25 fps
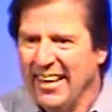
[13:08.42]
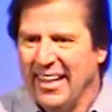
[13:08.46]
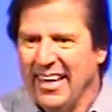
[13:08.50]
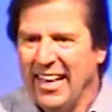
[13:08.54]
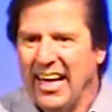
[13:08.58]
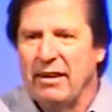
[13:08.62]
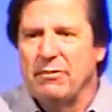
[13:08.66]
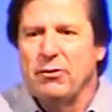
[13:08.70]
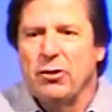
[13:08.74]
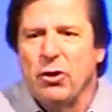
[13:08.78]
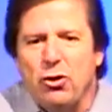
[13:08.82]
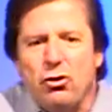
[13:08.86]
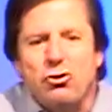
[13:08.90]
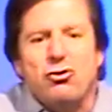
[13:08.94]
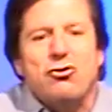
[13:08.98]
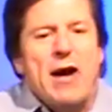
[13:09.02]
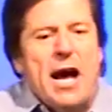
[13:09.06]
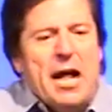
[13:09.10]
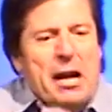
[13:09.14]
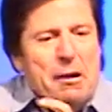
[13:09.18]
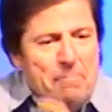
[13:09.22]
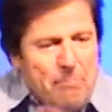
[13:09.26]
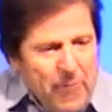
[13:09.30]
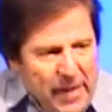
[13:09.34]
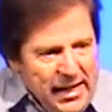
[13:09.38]
Even though you try
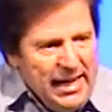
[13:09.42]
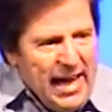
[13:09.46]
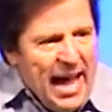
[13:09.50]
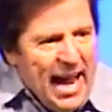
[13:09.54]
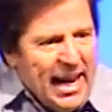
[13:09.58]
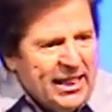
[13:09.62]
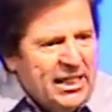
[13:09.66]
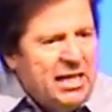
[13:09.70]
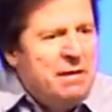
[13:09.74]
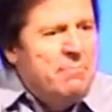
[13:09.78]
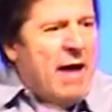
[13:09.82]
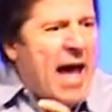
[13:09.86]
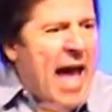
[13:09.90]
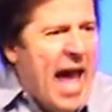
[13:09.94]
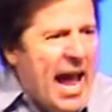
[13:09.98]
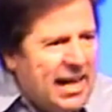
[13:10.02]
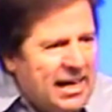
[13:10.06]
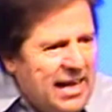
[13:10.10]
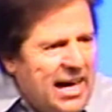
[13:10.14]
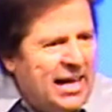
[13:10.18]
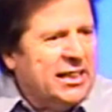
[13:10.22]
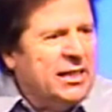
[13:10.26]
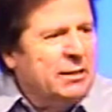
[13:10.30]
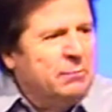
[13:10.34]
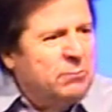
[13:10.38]
to be like them, act
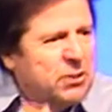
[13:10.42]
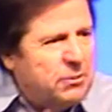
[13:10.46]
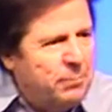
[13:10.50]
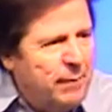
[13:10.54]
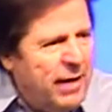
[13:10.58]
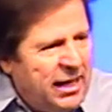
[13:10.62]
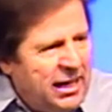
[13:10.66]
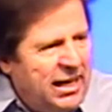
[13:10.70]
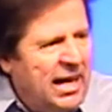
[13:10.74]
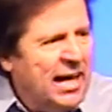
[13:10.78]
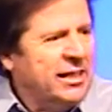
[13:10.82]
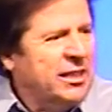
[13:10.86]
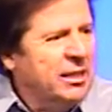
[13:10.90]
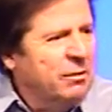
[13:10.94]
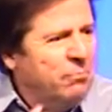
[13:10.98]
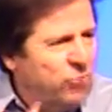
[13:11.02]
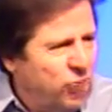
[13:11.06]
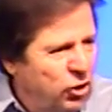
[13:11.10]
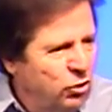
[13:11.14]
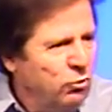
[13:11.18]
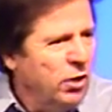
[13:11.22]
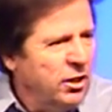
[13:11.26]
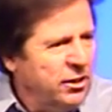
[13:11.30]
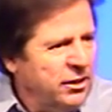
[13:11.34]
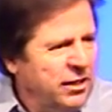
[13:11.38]
like them, smell like them,
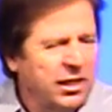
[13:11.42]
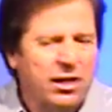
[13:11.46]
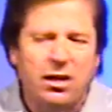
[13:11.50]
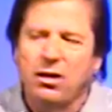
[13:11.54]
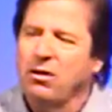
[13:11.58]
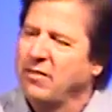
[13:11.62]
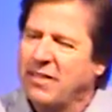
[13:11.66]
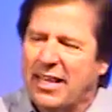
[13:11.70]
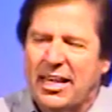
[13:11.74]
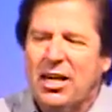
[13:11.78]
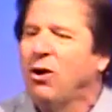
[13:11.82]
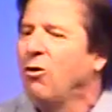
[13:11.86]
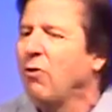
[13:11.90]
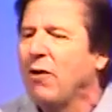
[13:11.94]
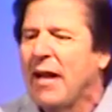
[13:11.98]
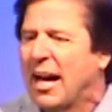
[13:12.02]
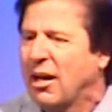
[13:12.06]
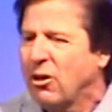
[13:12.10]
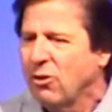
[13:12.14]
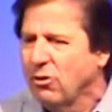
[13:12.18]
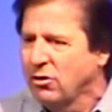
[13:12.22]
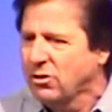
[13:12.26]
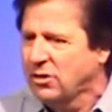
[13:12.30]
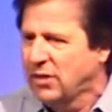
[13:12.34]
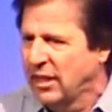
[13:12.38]
do what they do, they don't
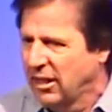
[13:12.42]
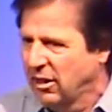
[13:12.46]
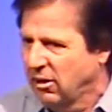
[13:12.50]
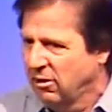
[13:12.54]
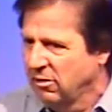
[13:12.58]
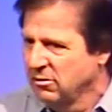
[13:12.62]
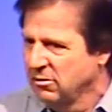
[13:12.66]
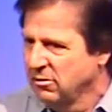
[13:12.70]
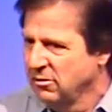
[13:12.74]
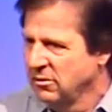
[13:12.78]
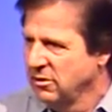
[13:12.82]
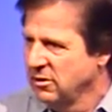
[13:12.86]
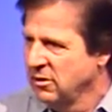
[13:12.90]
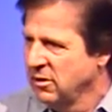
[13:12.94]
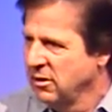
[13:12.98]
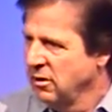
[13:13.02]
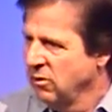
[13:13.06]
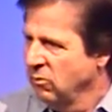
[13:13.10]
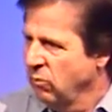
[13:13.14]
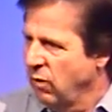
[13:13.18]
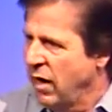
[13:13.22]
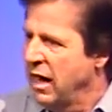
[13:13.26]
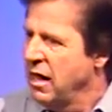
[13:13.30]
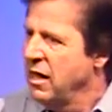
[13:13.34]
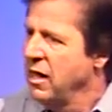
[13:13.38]
like you still.
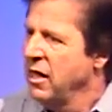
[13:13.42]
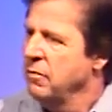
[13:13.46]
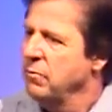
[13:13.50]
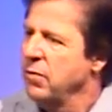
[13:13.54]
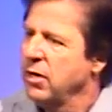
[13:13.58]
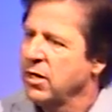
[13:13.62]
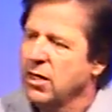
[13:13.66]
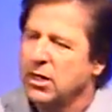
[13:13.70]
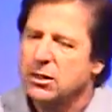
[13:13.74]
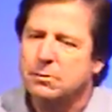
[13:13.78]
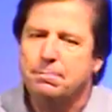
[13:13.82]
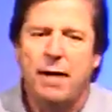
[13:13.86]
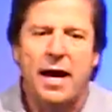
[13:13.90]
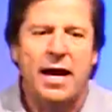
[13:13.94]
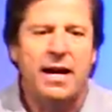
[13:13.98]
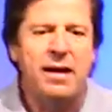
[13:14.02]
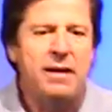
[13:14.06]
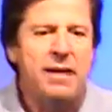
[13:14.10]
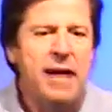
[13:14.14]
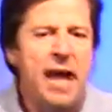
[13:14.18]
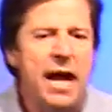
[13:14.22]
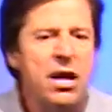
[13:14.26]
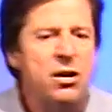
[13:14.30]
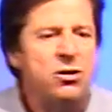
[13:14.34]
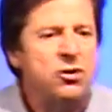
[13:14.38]
Why? Because by
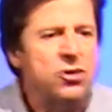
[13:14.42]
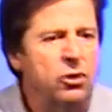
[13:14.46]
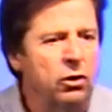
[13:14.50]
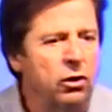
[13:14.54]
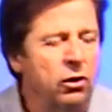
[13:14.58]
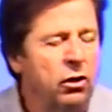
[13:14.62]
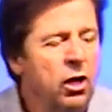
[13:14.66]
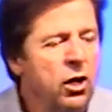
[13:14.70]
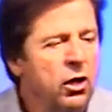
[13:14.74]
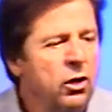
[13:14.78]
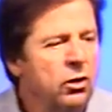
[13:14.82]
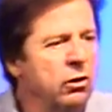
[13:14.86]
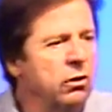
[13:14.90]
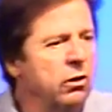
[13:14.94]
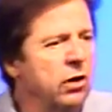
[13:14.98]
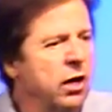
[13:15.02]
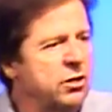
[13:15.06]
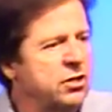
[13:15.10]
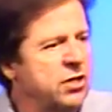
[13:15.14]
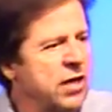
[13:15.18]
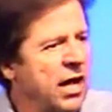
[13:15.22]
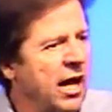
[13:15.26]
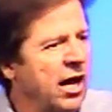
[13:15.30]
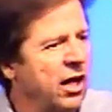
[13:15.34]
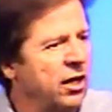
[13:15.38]
nature, you're a
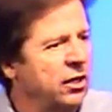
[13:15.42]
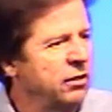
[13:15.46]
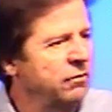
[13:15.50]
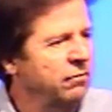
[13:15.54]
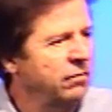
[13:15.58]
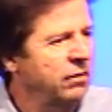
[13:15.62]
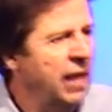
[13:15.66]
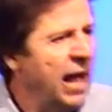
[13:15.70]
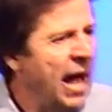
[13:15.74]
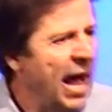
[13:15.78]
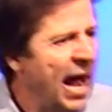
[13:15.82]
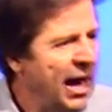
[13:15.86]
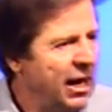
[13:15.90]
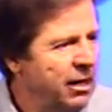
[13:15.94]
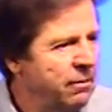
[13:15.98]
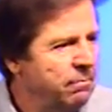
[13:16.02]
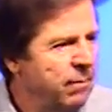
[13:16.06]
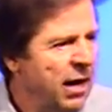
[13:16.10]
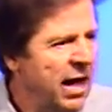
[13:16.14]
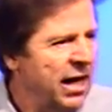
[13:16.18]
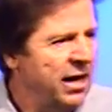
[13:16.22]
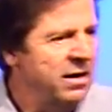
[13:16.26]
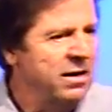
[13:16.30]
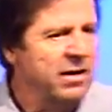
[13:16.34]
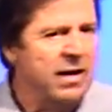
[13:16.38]
child of light.
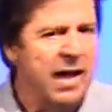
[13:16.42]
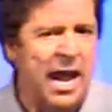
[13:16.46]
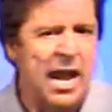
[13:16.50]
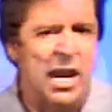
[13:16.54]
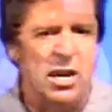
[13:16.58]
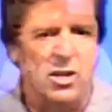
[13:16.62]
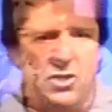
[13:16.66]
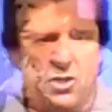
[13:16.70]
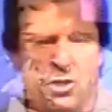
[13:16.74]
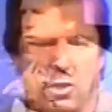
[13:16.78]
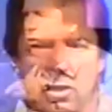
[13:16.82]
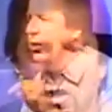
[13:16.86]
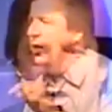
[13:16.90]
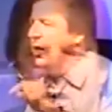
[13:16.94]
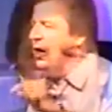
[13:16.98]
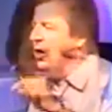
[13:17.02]
By nature,